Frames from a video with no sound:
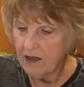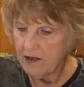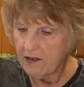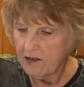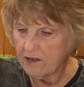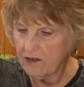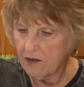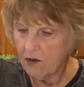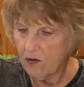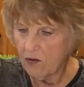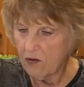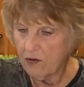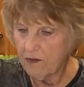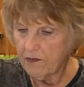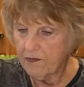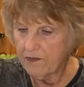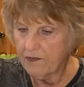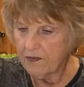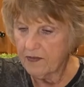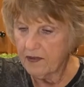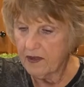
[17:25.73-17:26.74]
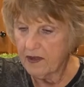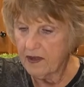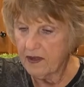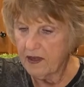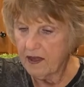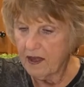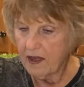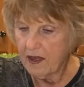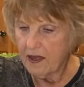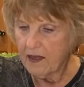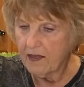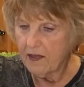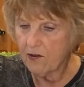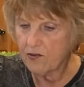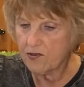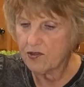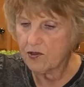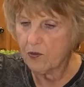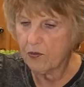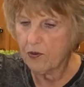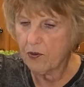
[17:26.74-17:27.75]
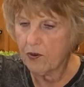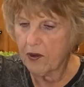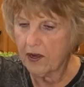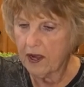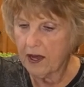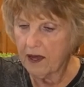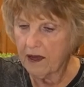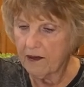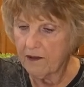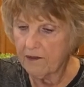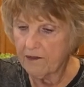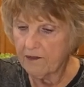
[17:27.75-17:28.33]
So they're so pretty.